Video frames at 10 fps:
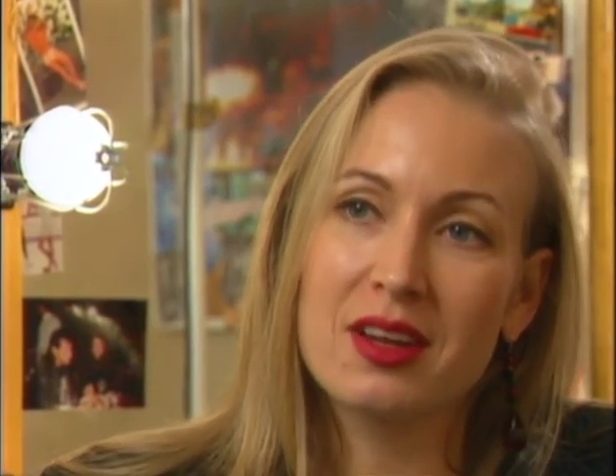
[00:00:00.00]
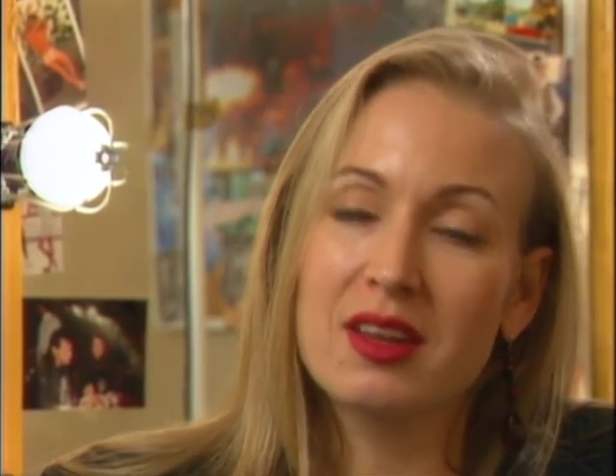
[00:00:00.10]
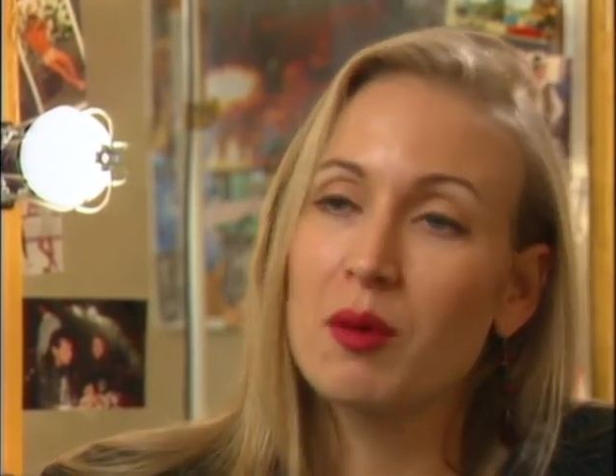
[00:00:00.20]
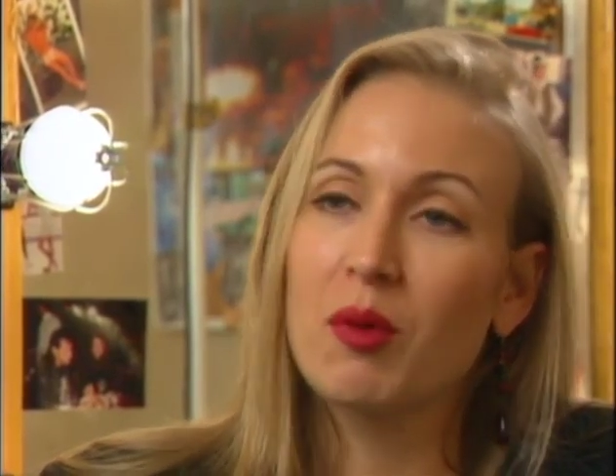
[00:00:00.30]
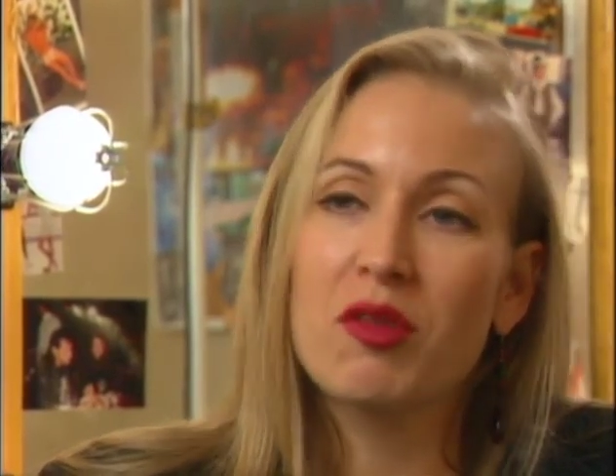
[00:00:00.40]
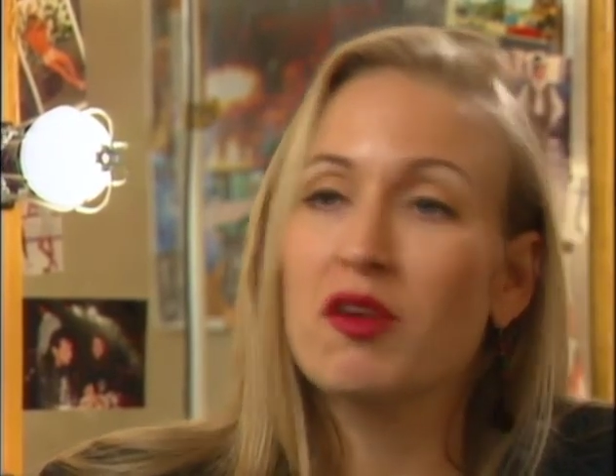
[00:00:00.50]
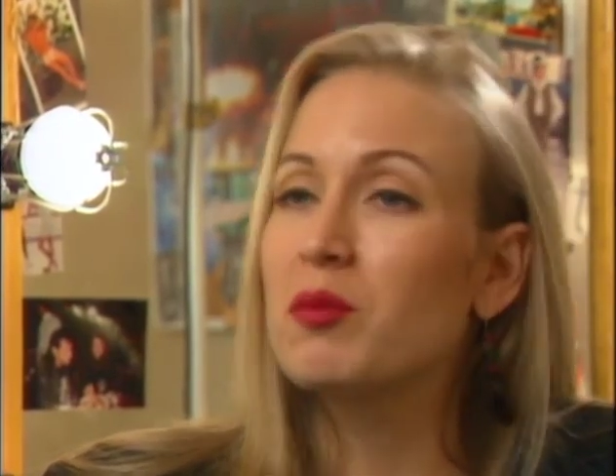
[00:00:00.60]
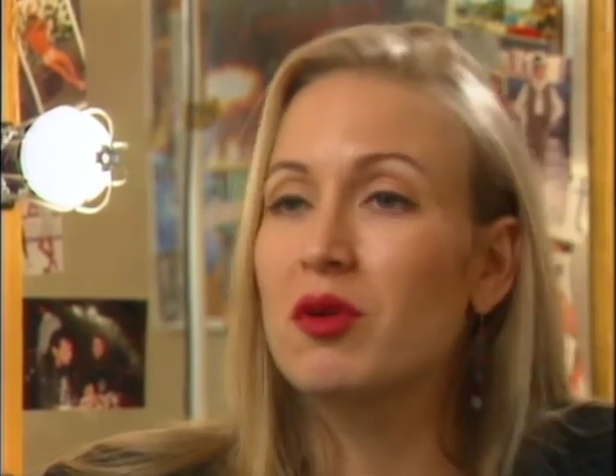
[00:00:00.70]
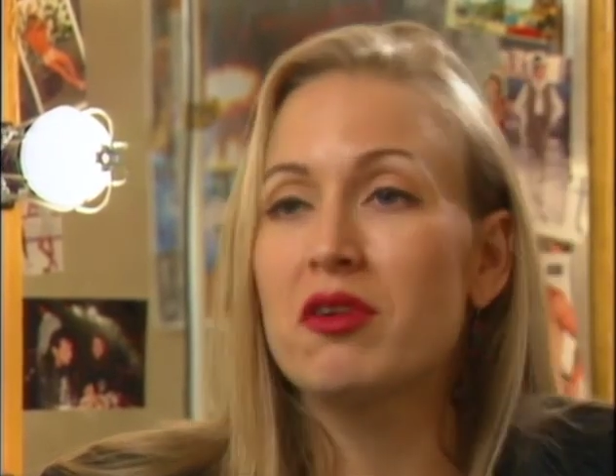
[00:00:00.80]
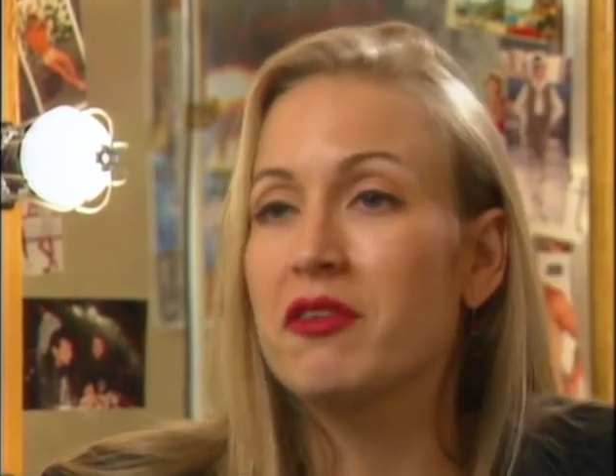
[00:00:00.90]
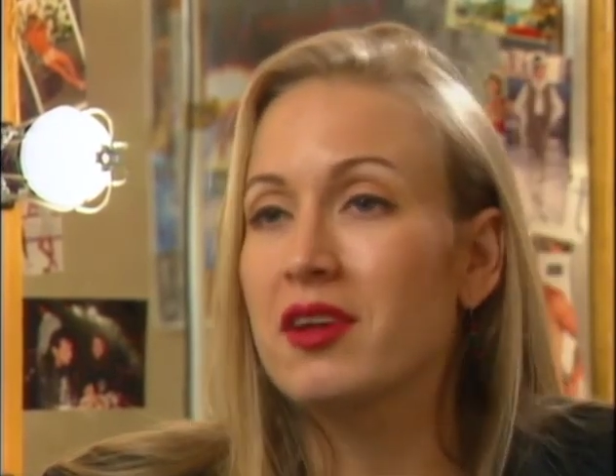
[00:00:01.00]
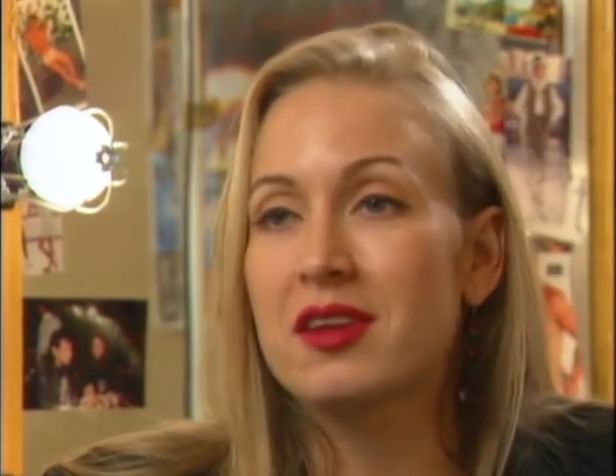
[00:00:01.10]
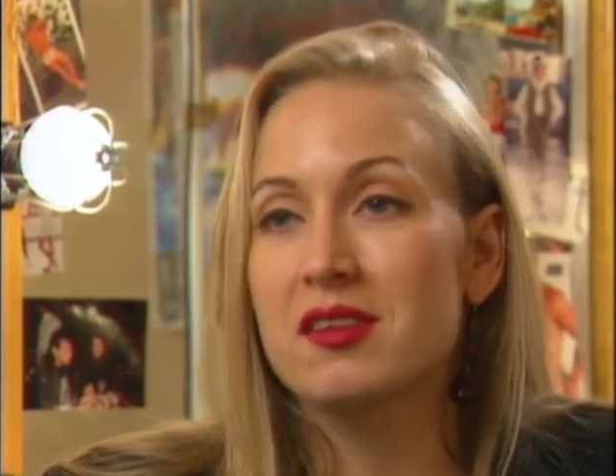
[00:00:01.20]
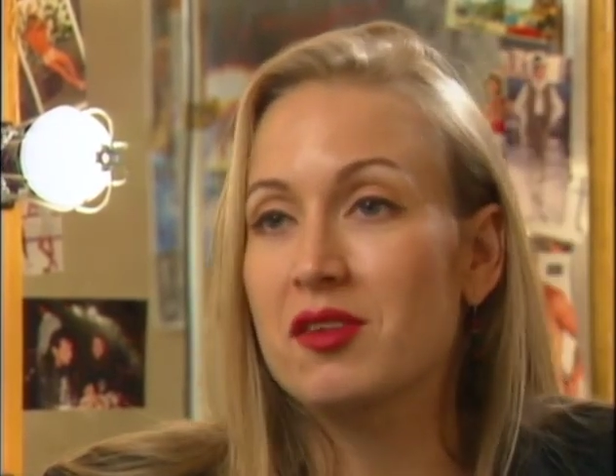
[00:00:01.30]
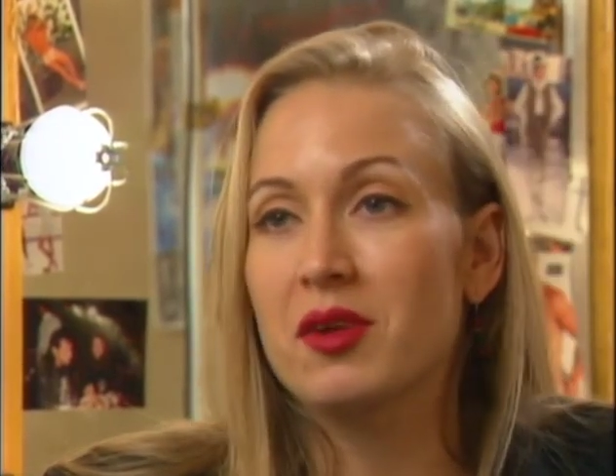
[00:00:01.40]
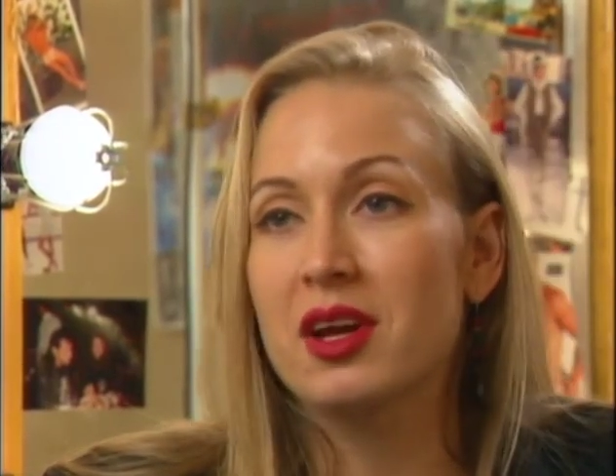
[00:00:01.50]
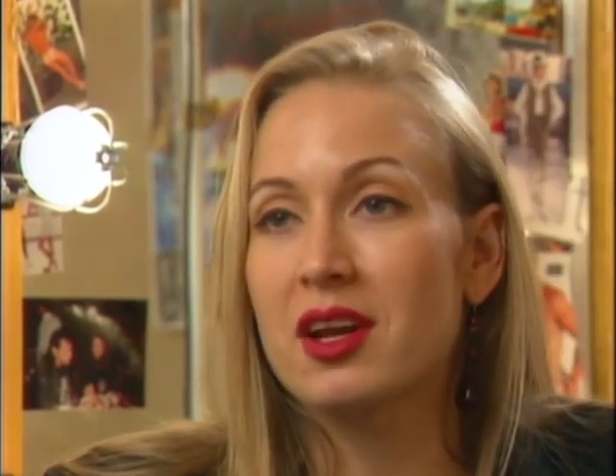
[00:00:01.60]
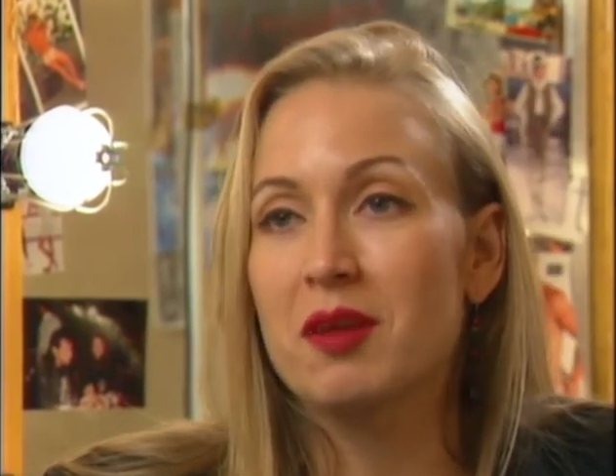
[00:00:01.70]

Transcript: And they both look beautiful on screen.